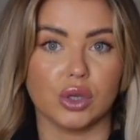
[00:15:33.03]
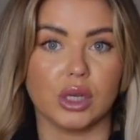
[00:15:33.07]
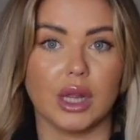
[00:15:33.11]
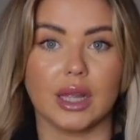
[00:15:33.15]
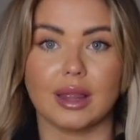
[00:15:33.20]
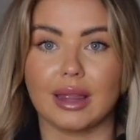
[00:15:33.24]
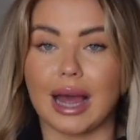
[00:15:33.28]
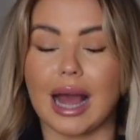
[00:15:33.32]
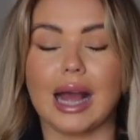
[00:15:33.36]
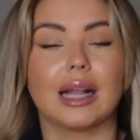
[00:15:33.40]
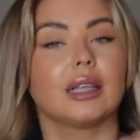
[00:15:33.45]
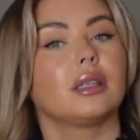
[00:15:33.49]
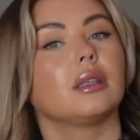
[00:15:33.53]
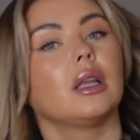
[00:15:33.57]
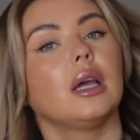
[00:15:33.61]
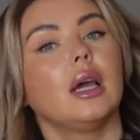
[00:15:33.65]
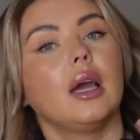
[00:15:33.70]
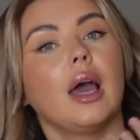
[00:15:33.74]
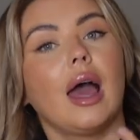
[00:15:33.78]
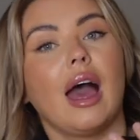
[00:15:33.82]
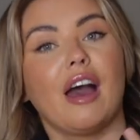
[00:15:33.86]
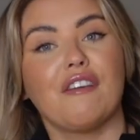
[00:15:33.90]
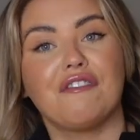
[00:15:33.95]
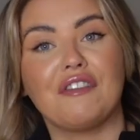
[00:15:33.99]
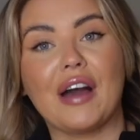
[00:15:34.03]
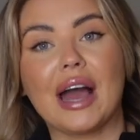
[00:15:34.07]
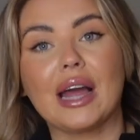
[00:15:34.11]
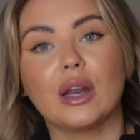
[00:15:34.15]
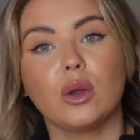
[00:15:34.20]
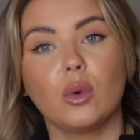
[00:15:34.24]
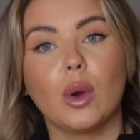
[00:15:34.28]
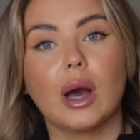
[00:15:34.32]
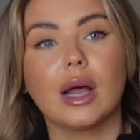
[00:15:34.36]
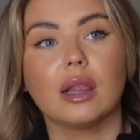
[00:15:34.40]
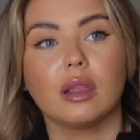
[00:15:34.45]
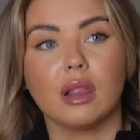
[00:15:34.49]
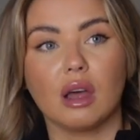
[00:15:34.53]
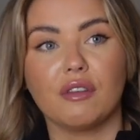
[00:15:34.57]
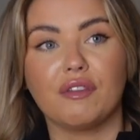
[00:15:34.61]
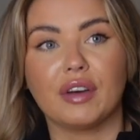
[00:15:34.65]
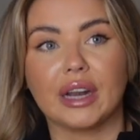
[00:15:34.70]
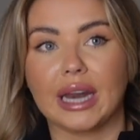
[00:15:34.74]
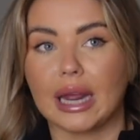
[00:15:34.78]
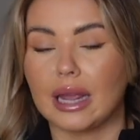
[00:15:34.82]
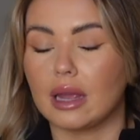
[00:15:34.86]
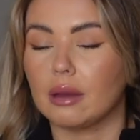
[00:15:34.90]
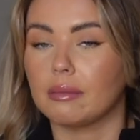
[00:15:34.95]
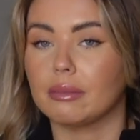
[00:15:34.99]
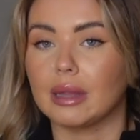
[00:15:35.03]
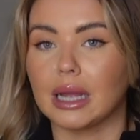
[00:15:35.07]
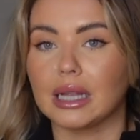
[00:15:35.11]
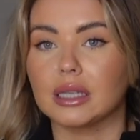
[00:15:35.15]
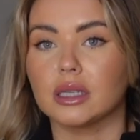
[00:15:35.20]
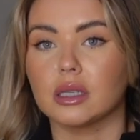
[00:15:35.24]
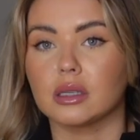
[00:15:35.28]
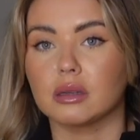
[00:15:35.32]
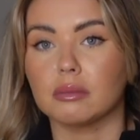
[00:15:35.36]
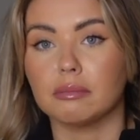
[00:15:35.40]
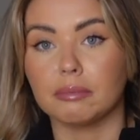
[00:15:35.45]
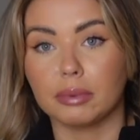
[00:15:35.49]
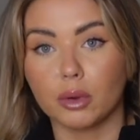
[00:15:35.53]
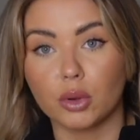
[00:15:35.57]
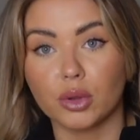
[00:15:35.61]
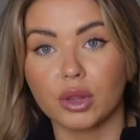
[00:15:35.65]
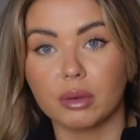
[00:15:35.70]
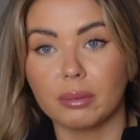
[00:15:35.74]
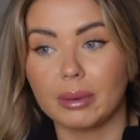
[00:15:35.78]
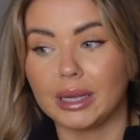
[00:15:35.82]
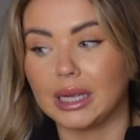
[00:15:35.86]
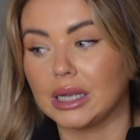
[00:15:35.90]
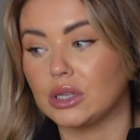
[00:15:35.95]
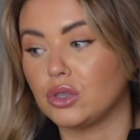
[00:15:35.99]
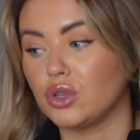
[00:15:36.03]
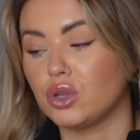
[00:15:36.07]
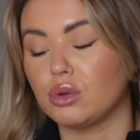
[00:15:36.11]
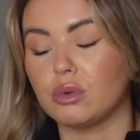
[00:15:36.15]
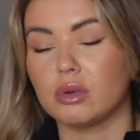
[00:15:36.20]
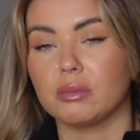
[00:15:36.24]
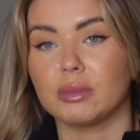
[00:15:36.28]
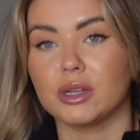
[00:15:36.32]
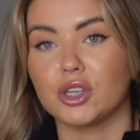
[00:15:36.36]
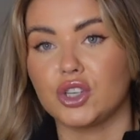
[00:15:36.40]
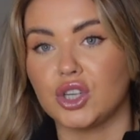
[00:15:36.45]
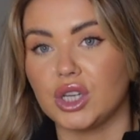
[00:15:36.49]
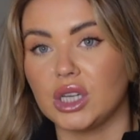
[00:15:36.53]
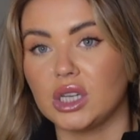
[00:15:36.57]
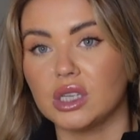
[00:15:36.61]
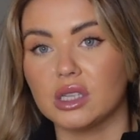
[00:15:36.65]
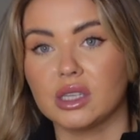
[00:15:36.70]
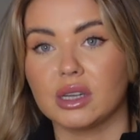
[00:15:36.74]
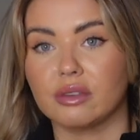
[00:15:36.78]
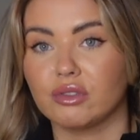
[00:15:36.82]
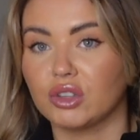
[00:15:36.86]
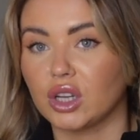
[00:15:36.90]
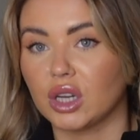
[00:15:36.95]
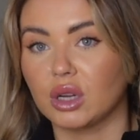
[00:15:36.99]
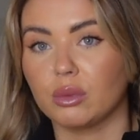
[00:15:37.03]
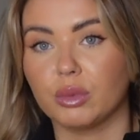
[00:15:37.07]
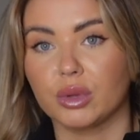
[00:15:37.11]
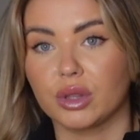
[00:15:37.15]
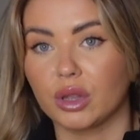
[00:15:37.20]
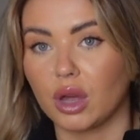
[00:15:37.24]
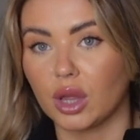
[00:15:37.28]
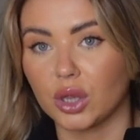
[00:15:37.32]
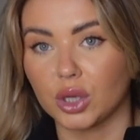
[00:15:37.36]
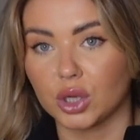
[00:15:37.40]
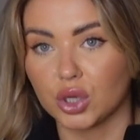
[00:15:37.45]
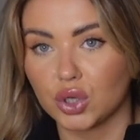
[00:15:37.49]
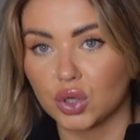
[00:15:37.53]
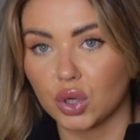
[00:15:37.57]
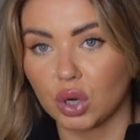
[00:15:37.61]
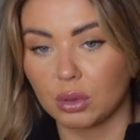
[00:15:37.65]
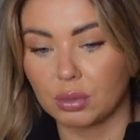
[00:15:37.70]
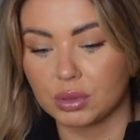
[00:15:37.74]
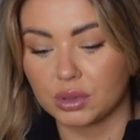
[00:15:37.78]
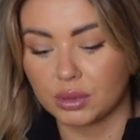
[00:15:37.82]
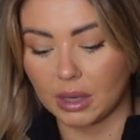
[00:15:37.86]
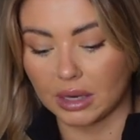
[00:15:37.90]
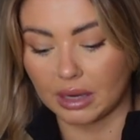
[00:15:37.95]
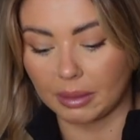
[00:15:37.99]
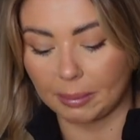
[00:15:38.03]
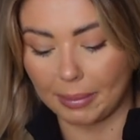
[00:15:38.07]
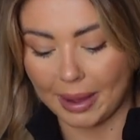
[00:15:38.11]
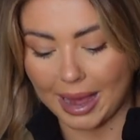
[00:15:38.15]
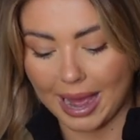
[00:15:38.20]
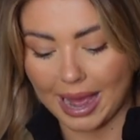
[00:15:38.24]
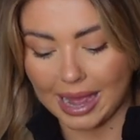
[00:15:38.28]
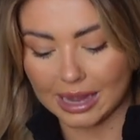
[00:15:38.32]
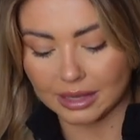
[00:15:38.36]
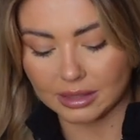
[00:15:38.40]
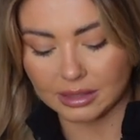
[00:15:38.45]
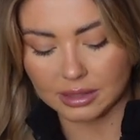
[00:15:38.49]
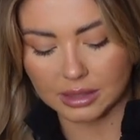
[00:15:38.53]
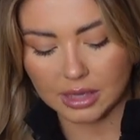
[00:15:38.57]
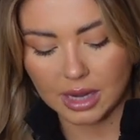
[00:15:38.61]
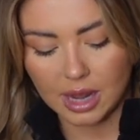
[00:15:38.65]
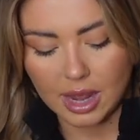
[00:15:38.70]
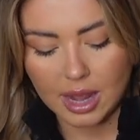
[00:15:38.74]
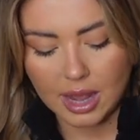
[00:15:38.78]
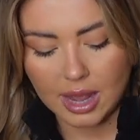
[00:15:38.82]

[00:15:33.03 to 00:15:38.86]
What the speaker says: Like that, if I know I love an item that doesn't bother me, I do it with my jeans, and I've done it with other tops in the past.